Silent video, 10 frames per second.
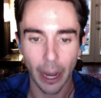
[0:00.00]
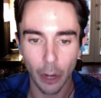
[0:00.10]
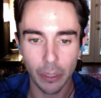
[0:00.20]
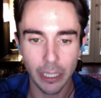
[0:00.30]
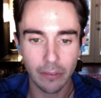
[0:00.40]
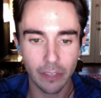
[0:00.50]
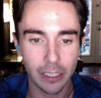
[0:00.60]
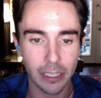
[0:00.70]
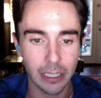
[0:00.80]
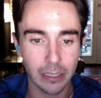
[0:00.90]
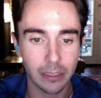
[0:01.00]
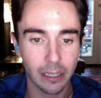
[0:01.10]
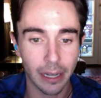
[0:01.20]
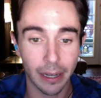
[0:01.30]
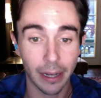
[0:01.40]
I don't believe this is,
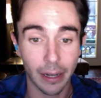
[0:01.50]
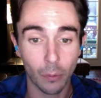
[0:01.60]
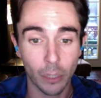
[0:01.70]
uh,